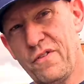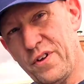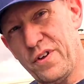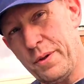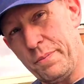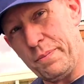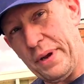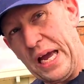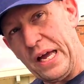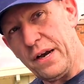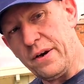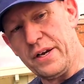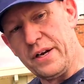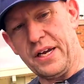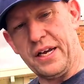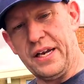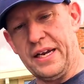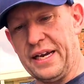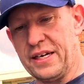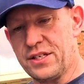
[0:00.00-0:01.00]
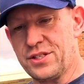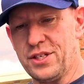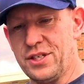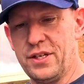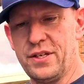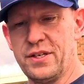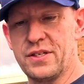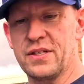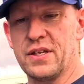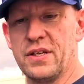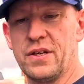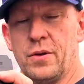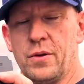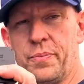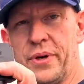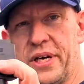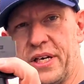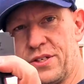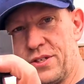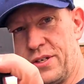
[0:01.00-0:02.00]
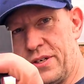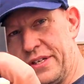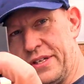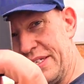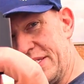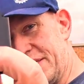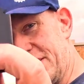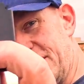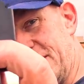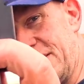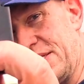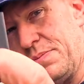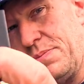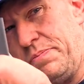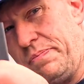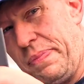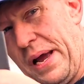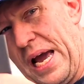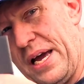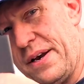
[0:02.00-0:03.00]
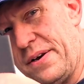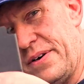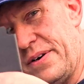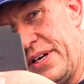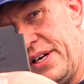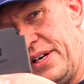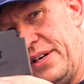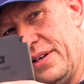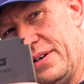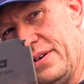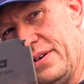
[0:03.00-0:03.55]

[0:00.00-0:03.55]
For the battery connection, there's a little picture that says battery